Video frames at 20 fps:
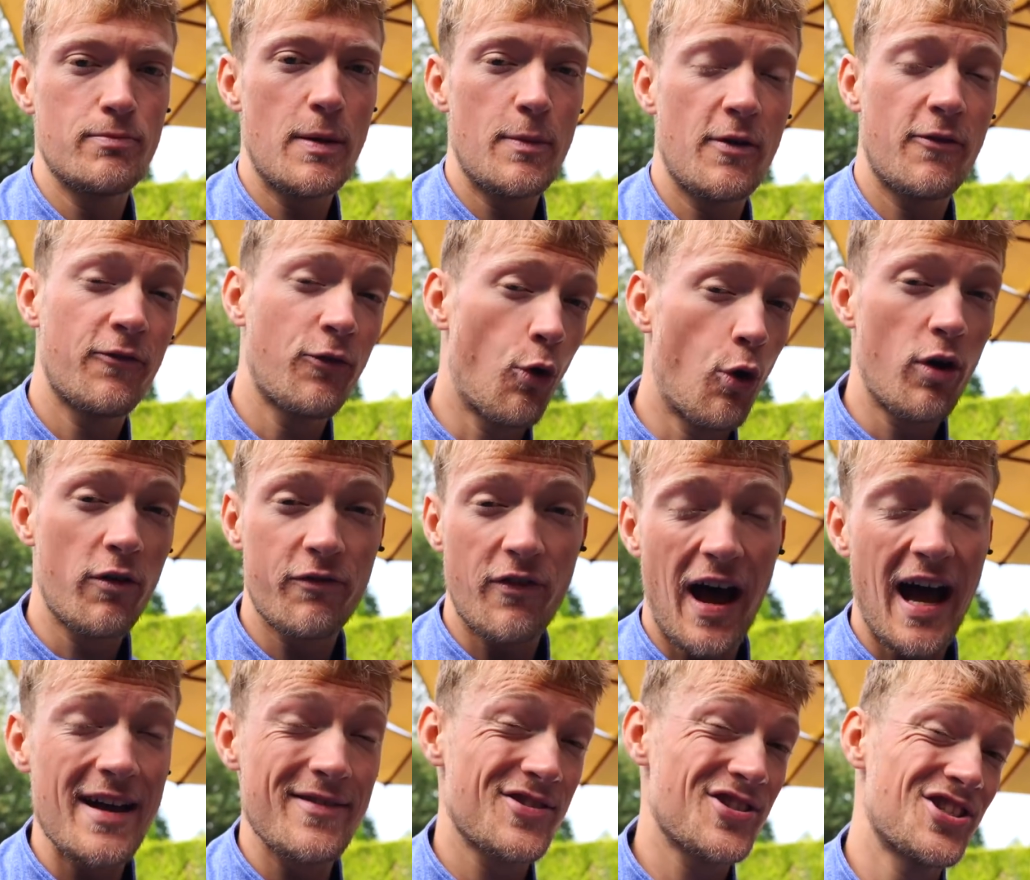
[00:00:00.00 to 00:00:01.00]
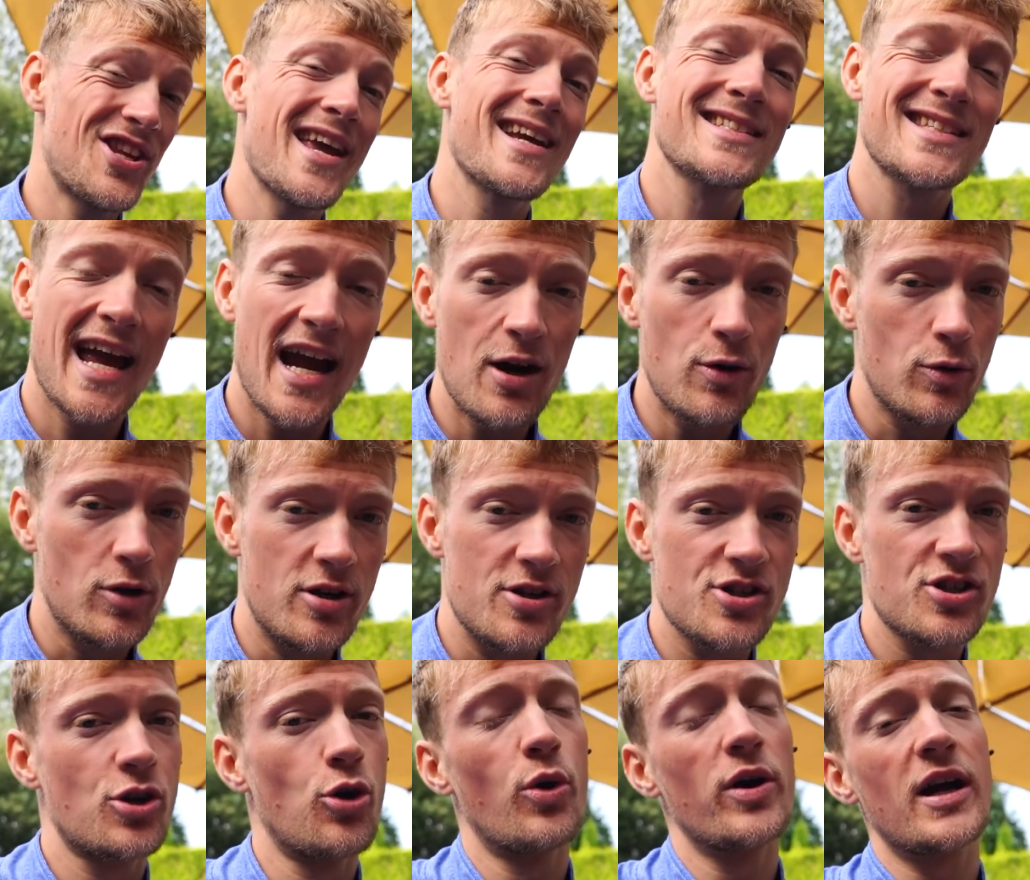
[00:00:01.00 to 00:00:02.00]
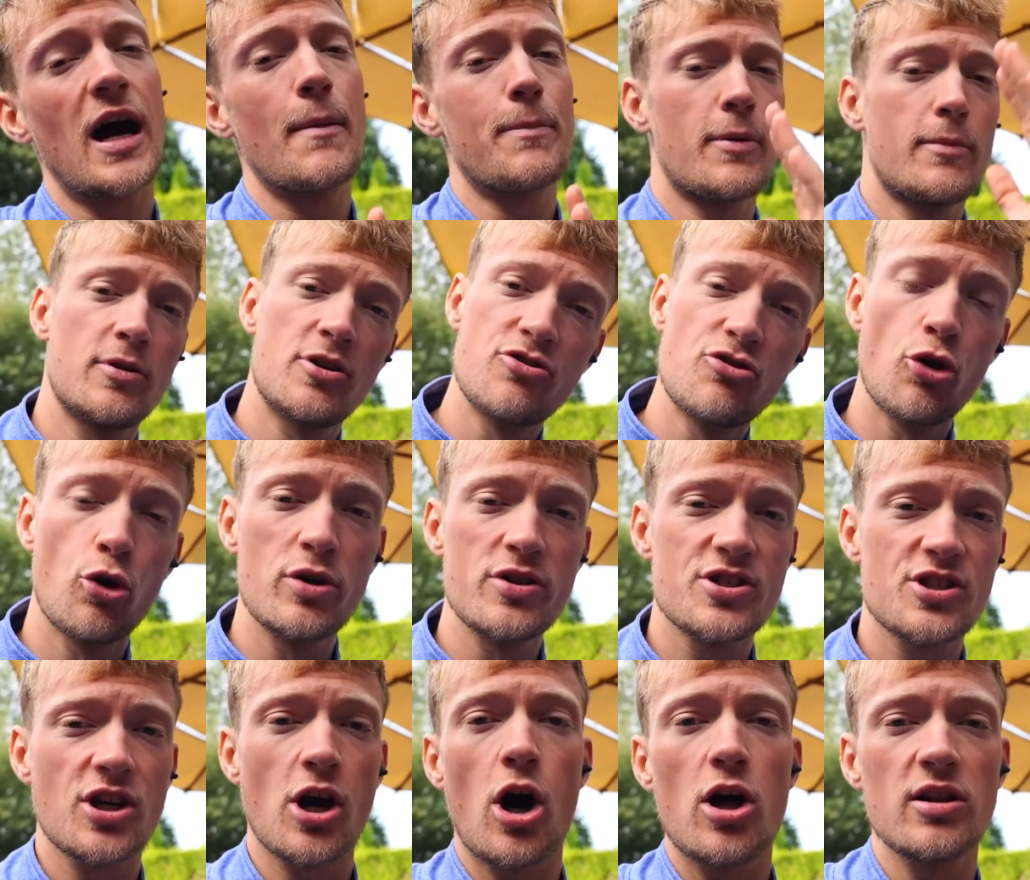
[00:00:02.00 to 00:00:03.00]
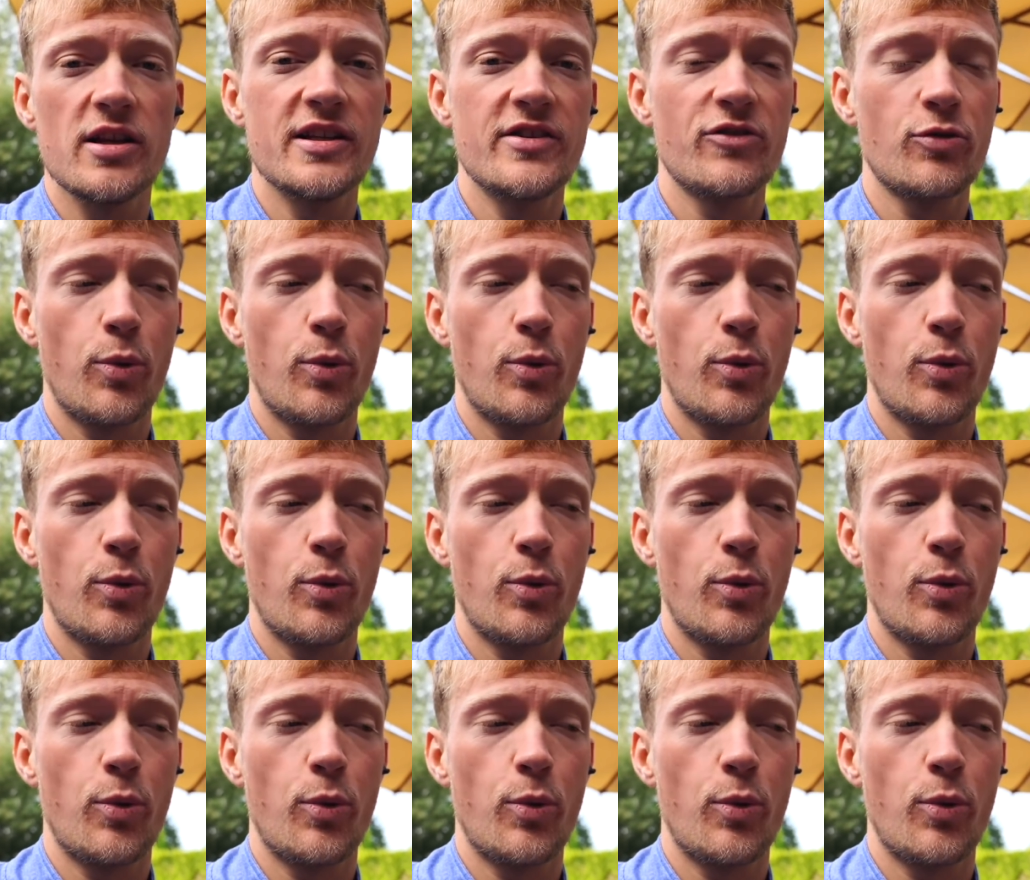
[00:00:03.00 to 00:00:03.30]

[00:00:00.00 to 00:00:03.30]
maybe 4, 5, 6 hours going up a Munro in Scotland,